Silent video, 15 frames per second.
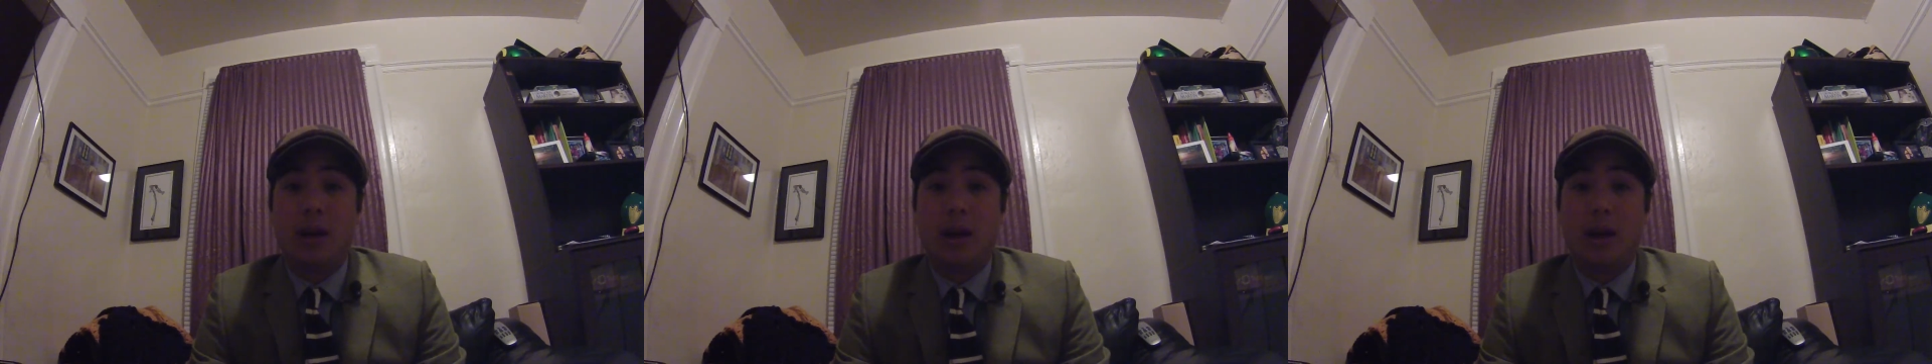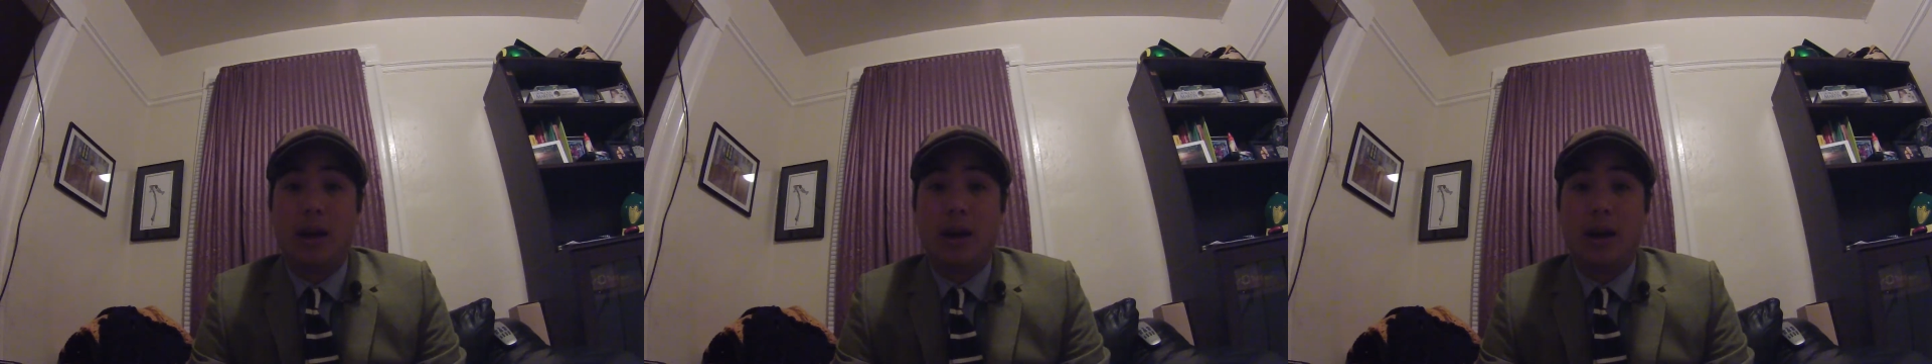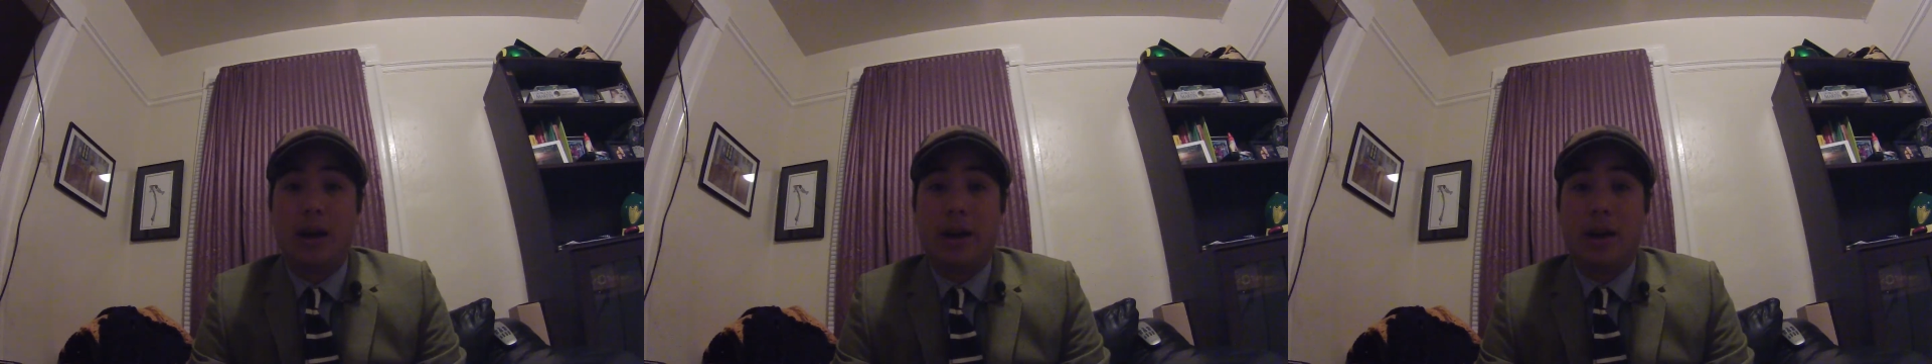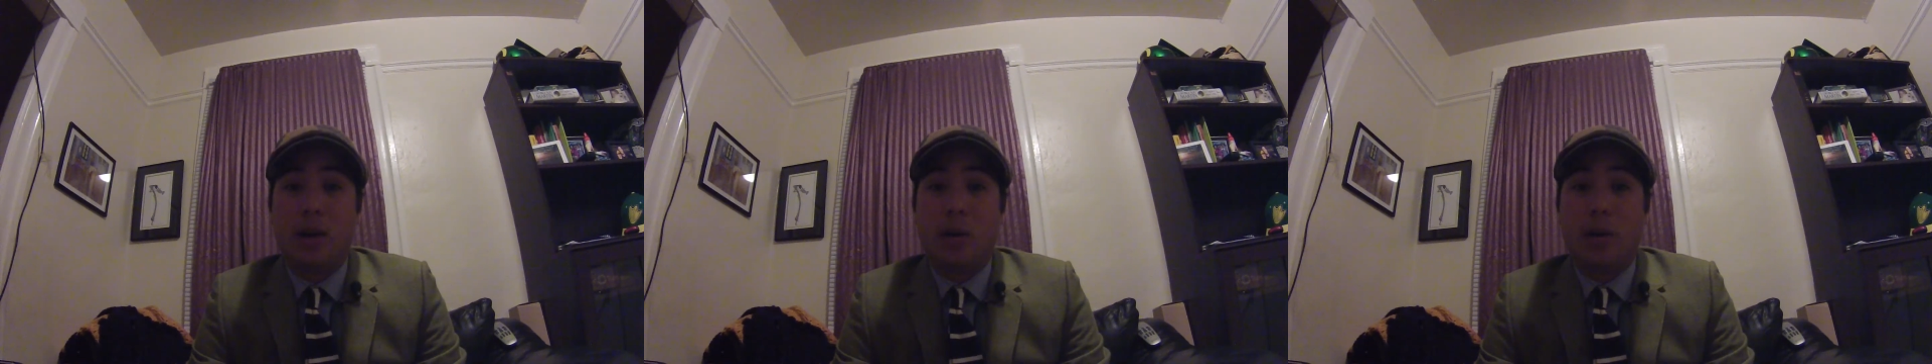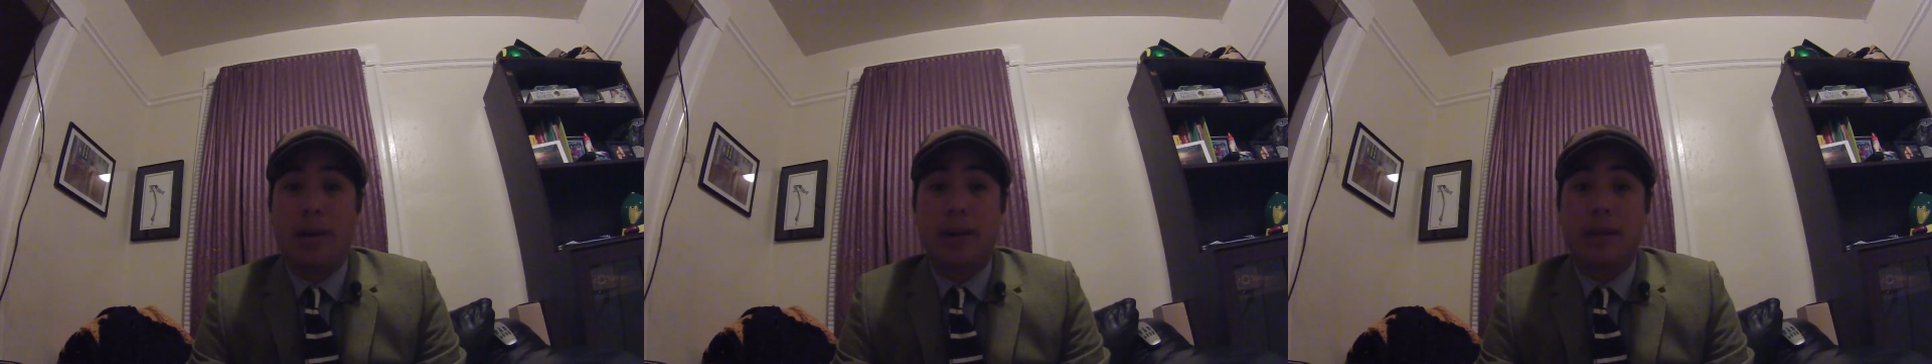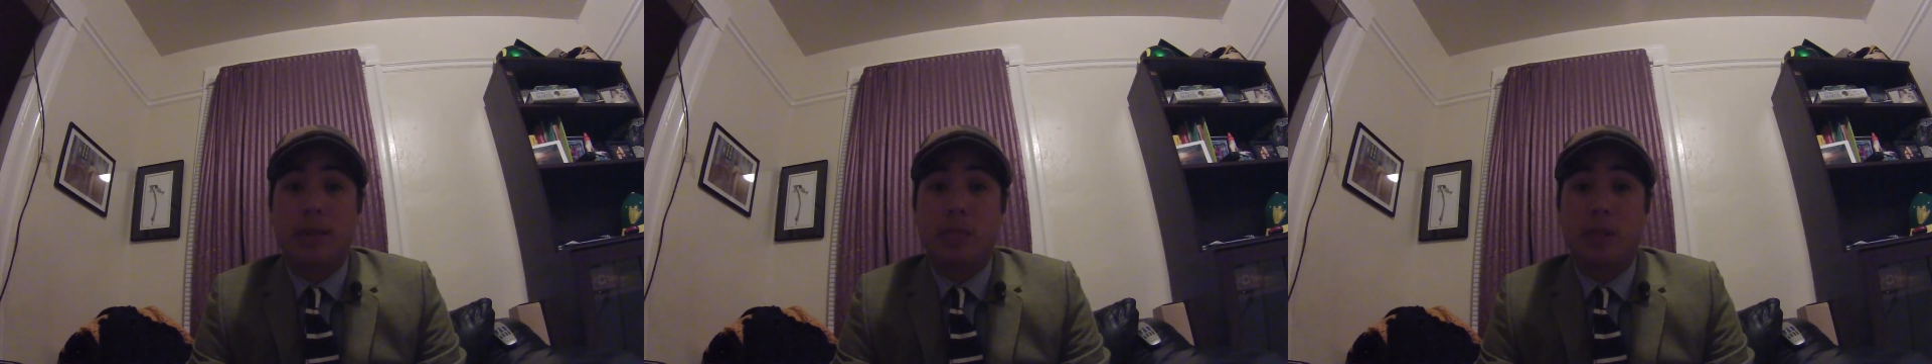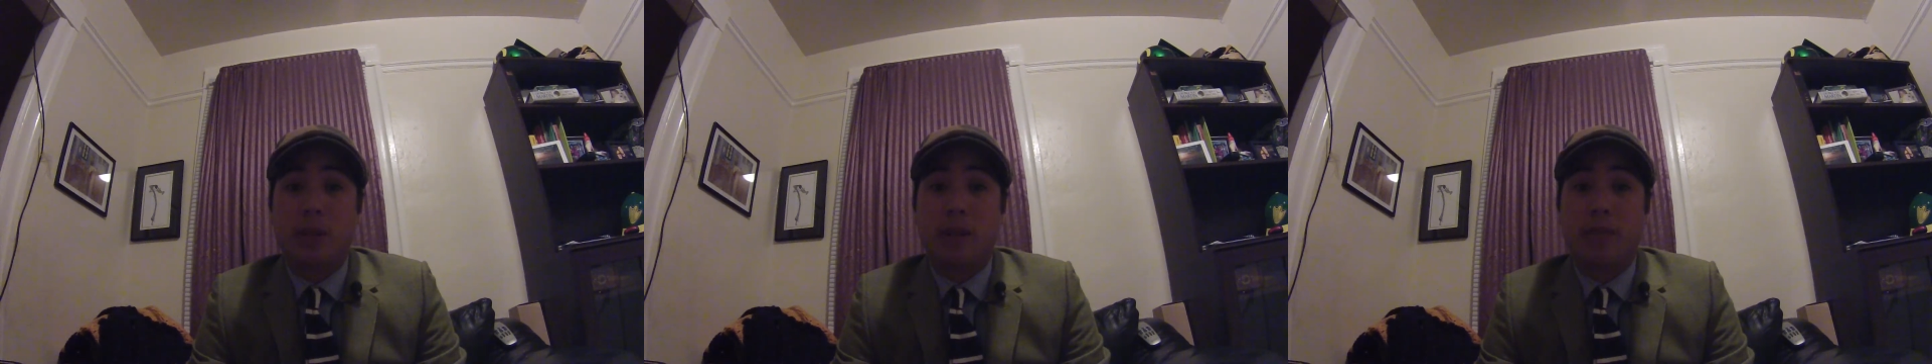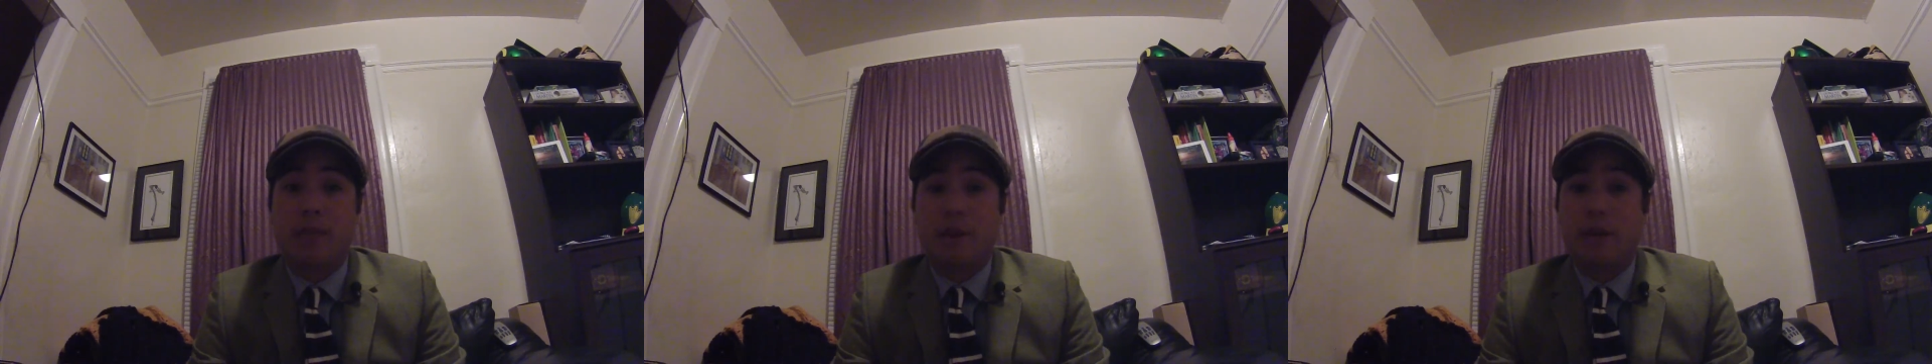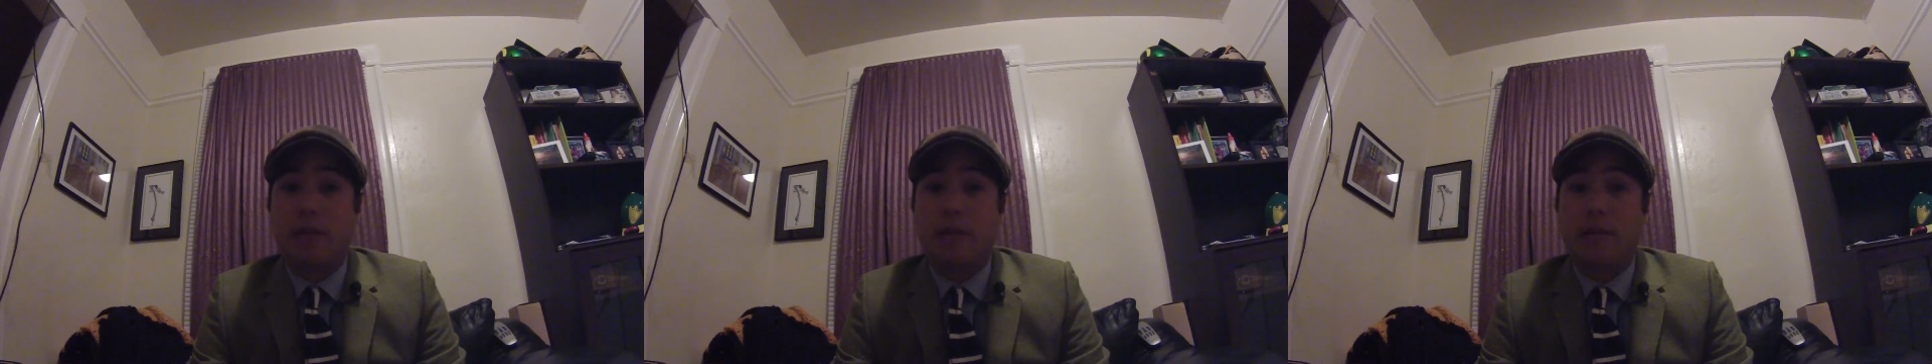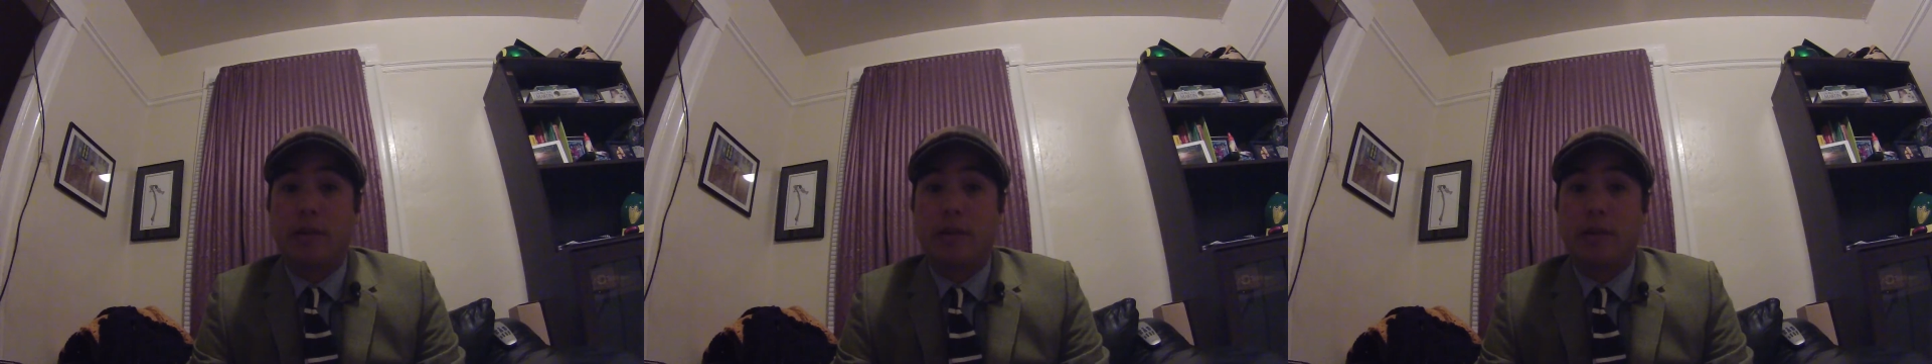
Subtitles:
And Oregon has played very,